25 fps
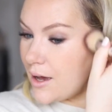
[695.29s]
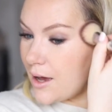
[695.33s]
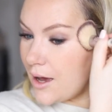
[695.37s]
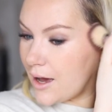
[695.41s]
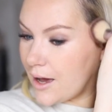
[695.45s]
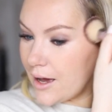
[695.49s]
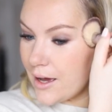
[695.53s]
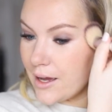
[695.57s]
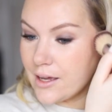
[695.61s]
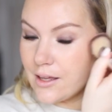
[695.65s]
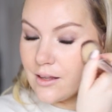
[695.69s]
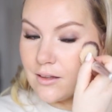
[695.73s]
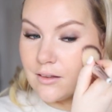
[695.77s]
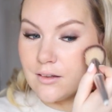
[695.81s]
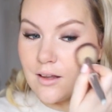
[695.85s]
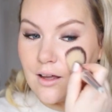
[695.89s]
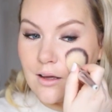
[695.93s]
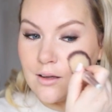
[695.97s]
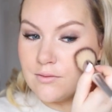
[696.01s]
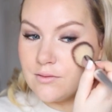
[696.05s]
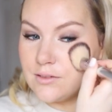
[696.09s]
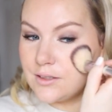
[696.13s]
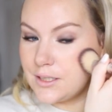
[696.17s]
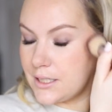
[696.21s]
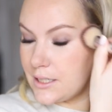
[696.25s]
I
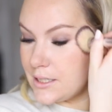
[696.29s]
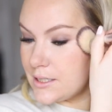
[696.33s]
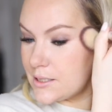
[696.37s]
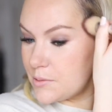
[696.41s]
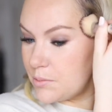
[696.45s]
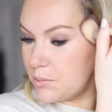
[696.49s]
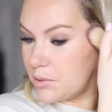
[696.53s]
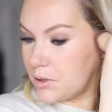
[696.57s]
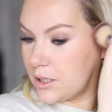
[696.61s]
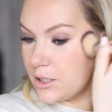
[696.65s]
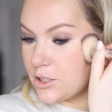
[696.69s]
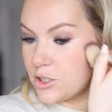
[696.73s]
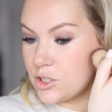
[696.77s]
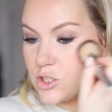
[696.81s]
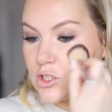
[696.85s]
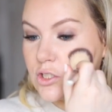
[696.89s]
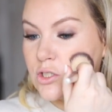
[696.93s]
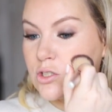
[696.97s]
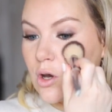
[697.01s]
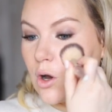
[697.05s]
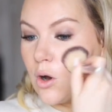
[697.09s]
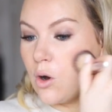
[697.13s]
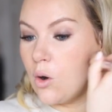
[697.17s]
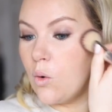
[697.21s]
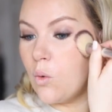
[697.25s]
love this brush
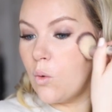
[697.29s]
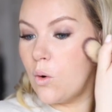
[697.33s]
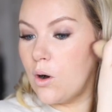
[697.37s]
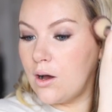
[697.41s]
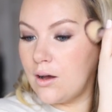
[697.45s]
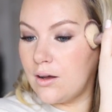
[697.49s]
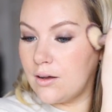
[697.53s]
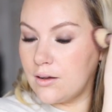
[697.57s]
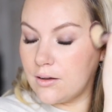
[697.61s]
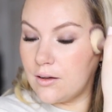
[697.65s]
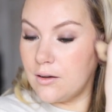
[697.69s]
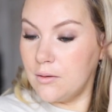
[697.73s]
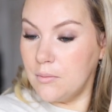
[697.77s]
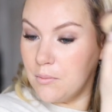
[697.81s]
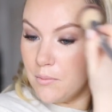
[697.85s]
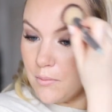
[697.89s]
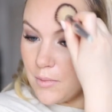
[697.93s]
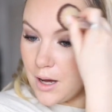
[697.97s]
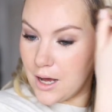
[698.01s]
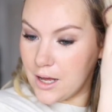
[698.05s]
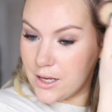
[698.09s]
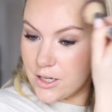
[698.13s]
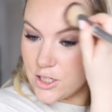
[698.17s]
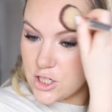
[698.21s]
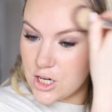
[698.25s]
so much.
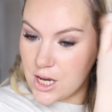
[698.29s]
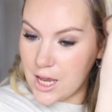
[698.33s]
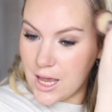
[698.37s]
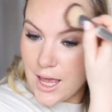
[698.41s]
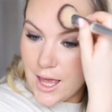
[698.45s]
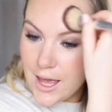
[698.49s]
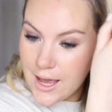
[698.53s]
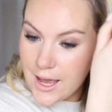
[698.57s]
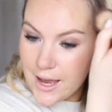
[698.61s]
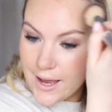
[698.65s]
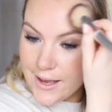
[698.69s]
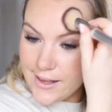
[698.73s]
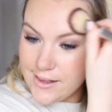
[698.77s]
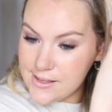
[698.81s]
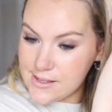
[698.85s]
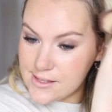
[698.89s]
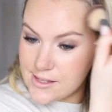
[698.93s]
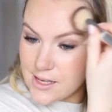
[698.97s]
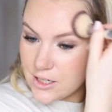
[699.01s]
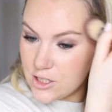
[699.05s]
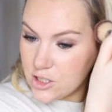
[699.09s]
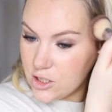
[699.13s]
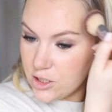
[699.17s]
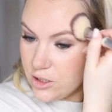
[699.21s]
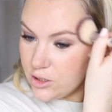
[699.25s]
much. It's
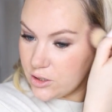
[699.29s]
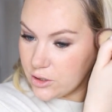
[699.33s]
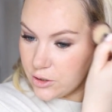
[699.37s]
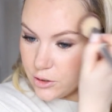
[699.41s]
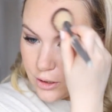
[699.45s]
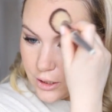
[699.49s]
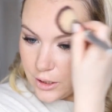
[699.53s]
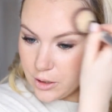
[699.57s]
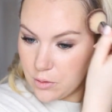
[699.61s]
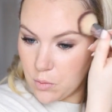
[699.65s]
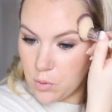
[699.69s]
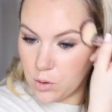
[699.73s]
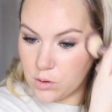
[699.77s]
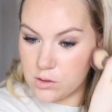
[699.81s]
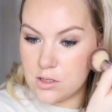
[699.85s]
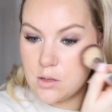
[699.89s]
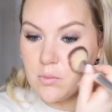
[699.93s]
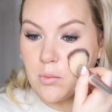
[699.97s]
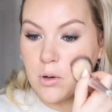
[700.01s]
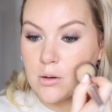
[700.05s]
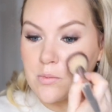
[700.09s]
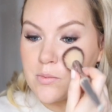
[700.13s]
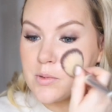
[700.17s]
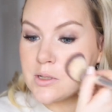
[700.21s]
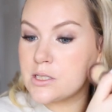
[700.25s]
such a good like
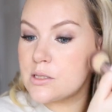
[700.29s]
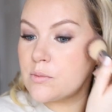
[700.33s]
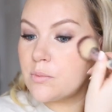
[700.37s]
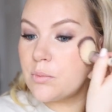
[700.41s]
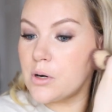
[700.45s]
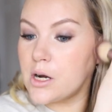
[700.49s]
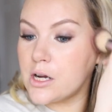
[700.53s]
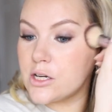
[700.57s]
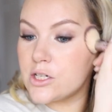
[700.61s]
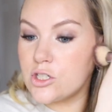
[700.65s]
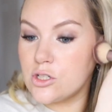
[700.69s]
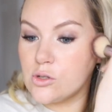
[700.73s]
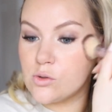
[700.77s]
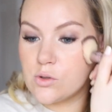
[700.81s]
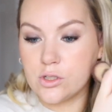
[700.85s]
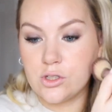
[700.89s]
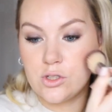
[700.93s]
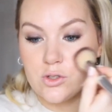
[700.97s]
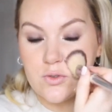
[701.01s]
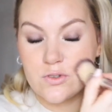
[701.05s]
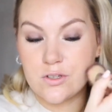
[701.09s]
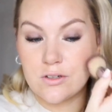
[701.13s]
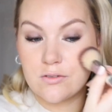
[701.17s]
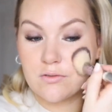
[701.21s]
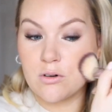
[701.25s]
multi-purpose brush. You can
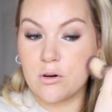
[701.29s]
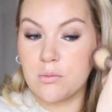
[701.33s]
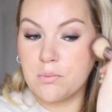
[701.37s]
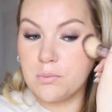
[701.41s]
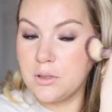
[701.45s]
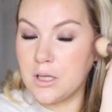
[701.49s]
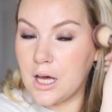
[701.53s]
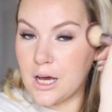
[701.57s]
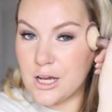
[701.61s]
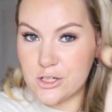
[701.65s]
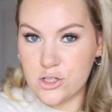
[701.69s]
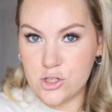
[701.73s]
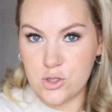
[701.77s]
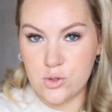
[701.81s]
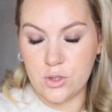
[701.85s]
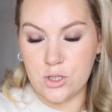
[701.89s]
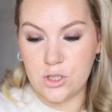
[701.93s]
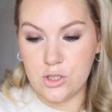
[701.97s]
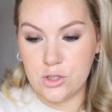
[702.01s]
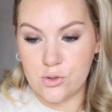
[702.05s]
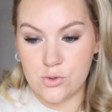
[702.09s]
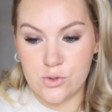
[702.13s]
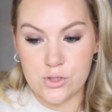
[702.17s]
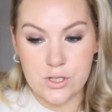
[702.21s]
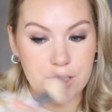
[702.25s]
use it for blush. You
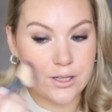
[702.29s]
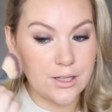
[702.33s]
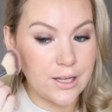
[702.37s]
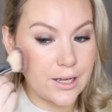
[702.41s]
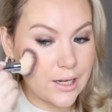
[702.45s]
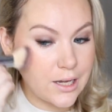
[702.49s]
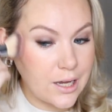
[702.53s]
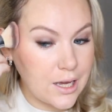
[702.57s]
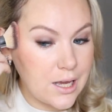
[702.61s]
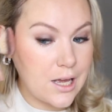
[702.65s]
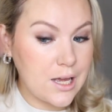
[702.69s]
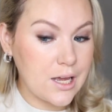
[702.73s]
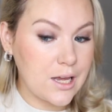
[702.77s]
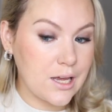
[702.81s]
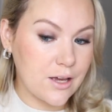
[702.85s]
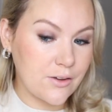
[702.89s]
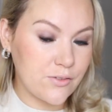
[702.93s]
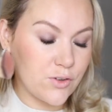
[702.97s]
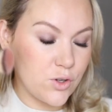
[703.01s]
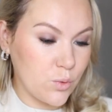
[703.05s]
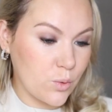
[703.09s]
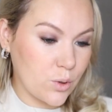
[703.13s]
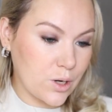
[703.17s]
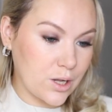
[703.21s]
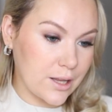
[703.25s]
can use it like if
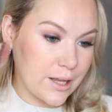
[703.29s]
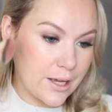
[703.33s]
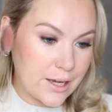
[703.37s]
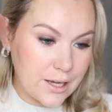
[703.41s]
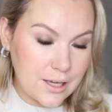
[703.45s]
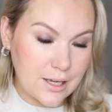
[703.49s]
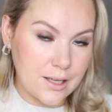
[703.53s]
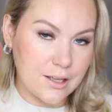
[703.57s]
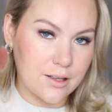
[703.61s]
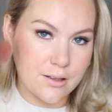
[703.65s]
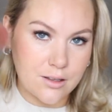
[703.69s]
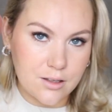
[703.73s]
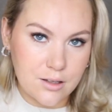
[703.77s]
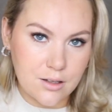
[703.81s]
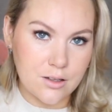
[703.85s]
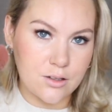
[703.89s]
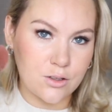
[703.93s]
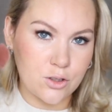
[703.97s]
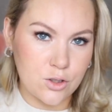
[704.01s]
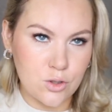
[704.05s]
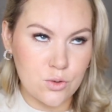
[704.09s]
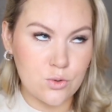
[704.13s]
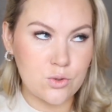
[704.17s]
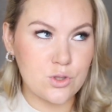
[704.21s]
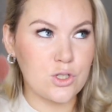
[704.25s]
you want to like
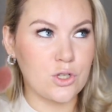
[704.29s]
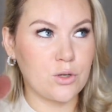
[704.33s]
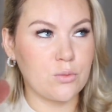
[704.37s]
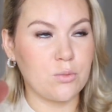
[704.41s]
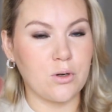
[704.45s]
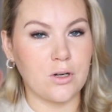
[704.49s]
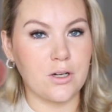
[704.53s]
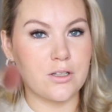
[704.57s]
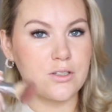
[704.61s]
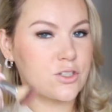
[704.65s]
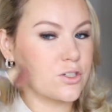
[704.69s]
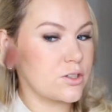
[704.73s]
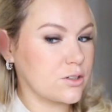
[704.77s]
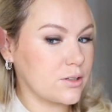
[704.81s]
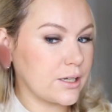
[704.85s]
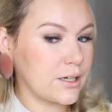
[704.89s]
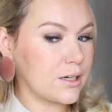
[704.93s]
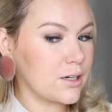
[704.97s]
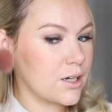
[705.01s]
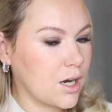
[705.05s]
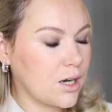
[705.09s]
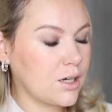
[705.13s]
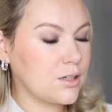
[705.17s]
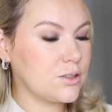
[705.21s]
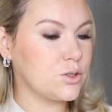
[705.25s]
use your bronzer to like
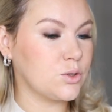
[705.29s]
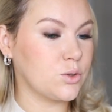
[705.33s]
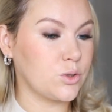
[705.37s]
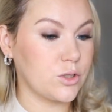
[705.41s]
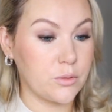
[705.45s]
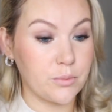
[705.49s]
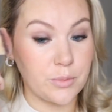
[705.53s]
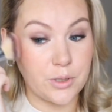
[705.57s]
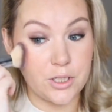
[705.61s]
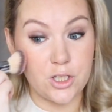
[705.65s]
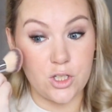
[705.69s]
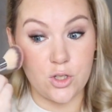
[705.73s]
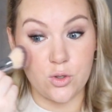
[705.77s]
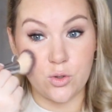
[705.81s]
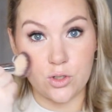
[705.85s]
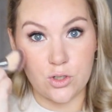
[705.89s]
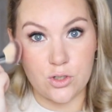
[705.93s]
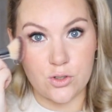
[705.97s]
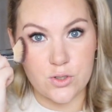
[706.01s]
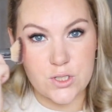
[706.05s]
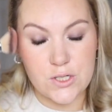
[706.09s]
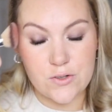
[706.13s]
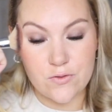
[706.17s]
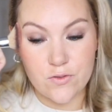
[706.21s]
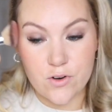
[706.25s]
contour a bit, you can
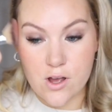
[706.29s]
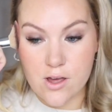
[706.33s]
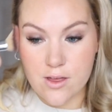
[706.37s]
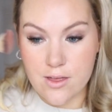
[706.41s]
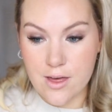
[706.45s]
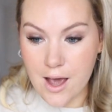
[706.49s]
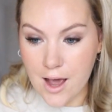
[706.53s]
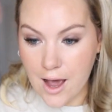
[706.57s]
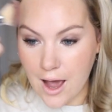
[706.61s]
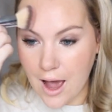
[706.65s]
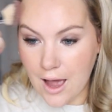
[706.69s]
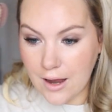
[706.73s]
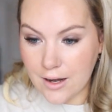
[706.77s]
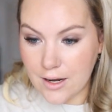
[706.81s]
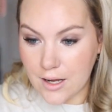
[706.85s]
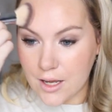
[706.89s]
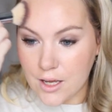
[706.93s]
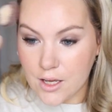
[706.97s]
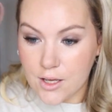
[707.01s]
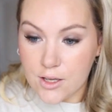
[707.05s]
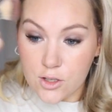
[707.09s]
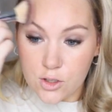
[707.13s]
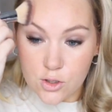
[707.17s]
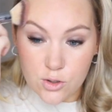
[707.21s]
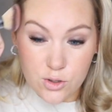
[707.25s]
use it for that.
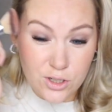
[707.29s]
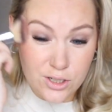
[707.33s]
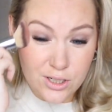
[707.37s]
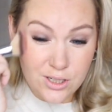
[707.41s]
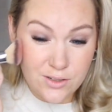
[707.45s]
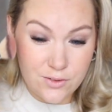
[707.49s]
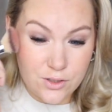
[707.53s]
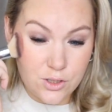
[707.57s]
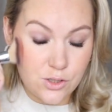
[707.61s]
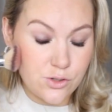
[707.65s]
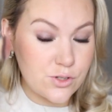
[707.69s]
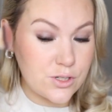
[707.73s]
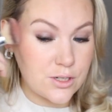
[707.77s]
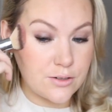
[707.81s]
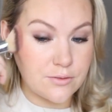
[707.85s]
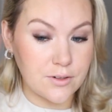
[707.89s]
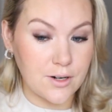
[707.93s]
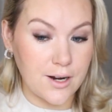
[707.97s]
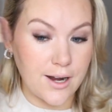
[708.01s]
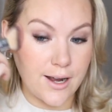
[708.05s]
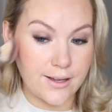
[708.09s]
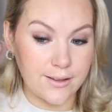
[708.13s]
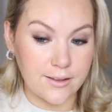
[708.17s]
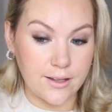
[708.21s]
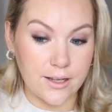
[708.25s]
You can even use it for
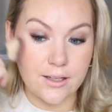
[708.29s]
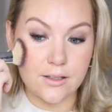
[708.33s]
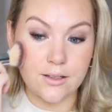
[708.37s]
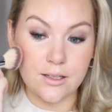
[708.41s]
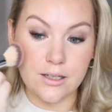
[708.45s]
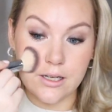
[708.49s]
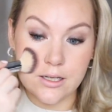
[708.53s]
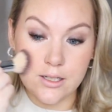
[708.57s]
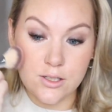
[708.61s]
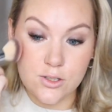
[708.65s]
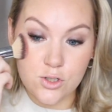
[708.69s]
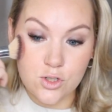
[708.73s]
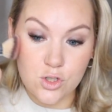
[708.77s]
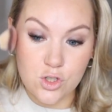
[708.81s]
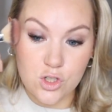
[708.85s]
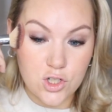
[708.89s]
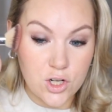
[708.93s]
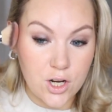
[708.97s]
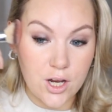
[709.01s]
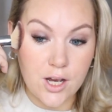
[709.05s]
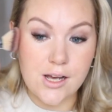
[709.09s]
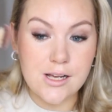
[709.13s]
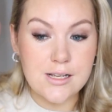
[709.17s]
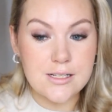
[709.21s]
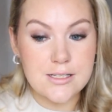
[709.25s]
highlight. Like it's
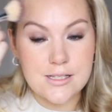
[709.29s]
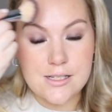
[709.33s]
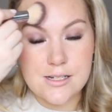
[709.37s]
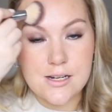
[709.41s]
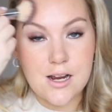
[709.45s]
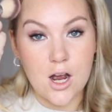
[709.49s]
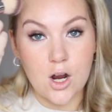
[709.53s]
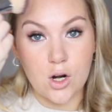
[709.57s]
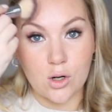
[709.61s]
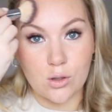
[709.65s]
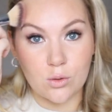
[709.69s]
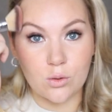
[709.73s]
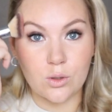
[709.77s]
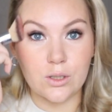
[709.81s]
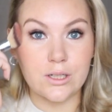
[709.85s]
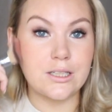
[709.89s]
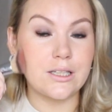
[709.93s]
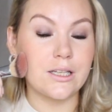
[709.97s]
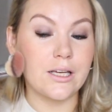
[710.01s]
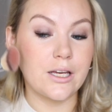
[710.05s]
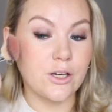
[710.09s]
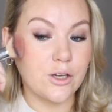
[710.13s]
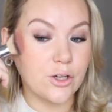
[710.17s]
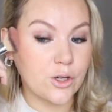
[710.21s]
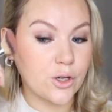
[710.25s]
just a
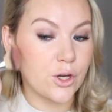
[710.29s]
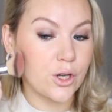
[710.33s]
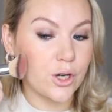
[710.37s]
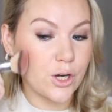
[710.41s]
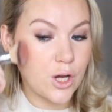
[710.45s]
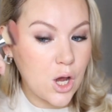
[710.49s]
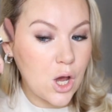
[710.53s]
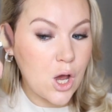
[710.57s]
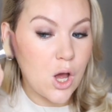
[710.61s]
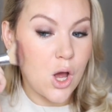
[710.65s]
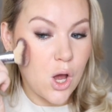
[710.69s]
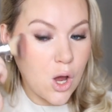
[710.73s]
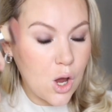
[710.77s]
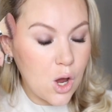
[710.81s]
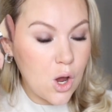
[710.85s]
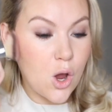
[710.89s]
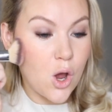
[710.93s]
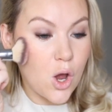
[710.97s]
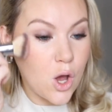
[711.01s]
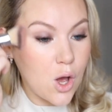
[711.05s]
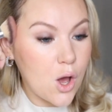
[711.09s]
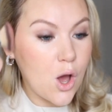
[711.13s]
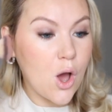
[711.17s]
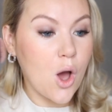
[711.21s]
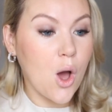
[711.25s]
really good
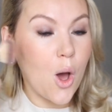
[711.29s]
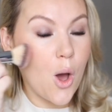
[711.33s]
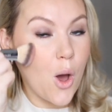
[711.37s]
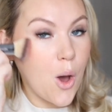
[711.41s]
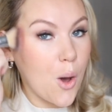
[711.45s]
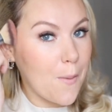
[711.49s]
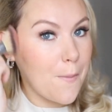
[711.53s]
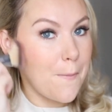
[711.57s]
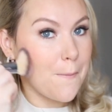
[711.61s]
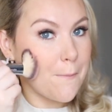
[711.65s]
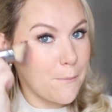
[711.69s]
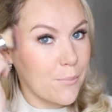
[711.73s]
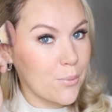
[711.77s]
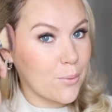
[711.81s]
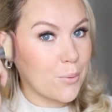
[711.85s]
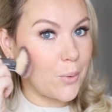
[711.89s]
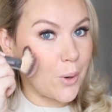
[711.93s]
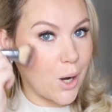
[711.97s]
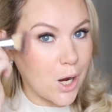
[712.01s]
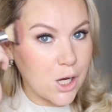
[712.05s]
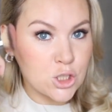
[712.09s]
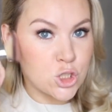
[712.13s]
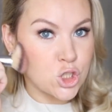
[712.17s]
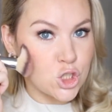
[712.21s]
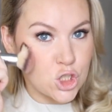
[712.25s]

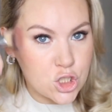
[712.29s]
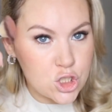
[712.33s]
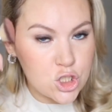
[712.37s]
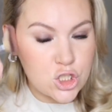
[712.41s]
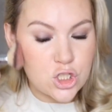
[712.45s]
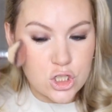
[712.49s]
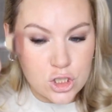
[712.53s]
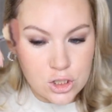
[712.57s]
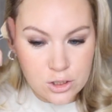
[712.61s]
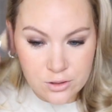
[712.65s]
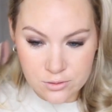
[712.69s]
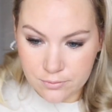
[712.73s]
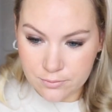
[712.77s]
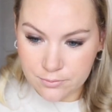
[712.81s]
brush.